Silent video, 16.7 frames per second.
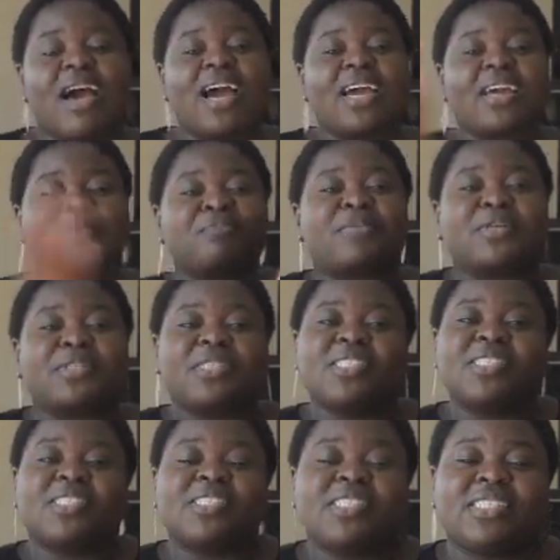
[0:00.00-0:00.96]
I
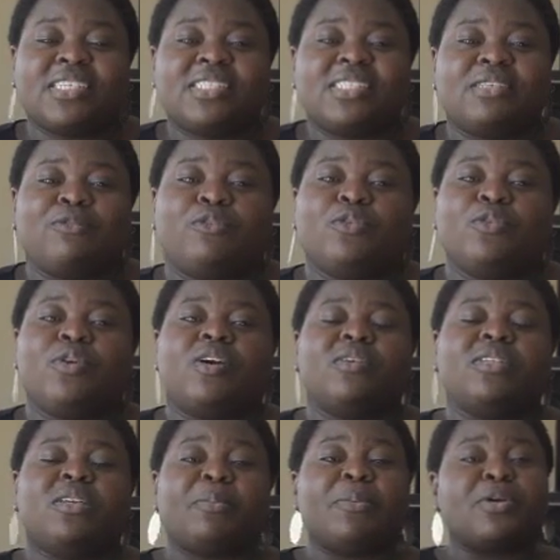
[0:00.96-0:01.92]
personally suggest, if you are
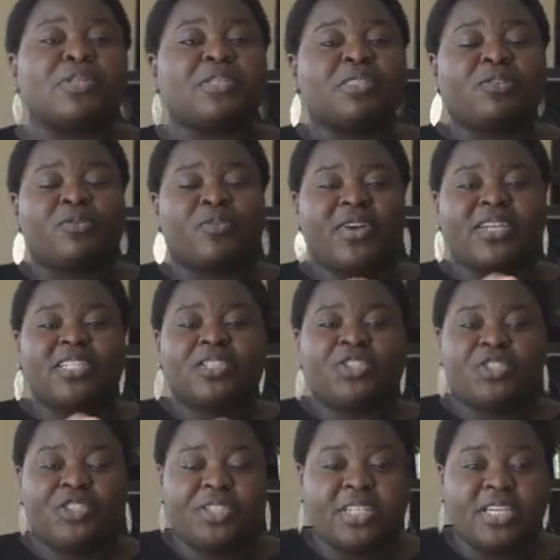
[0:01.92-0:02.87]
on a personal
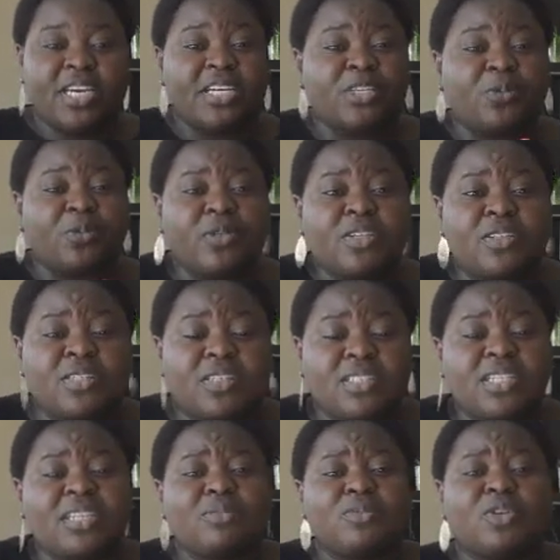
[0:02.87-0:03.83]
finance journey and you want to
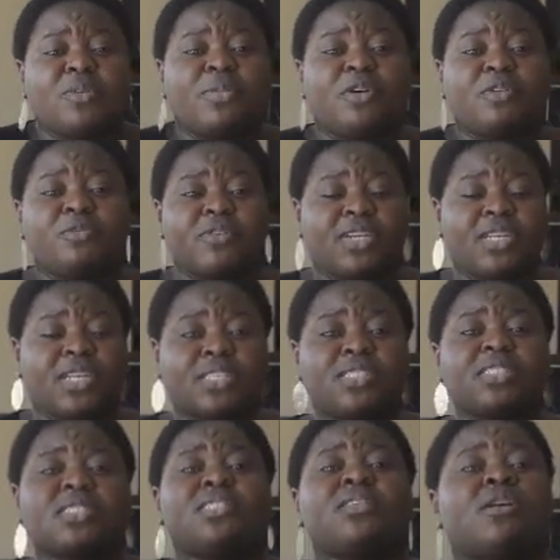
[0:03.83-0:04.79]
understand more about
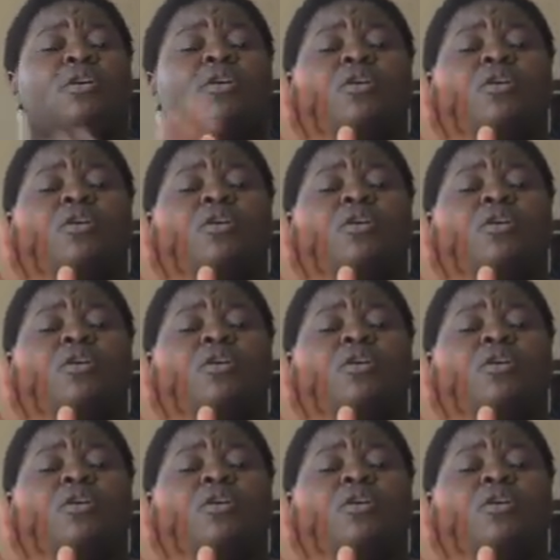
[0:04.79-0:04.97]
finances,